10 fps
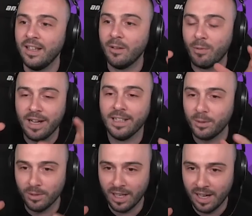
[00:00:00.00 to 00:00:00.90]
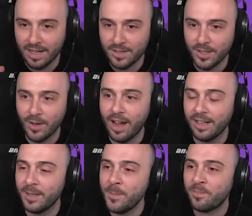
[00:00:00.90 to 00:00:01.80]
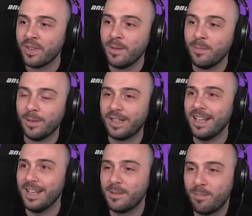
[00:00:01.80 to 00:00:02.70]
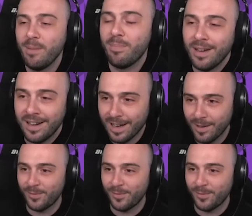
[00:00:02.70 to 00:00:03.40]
related to the clans, and the thing is, people love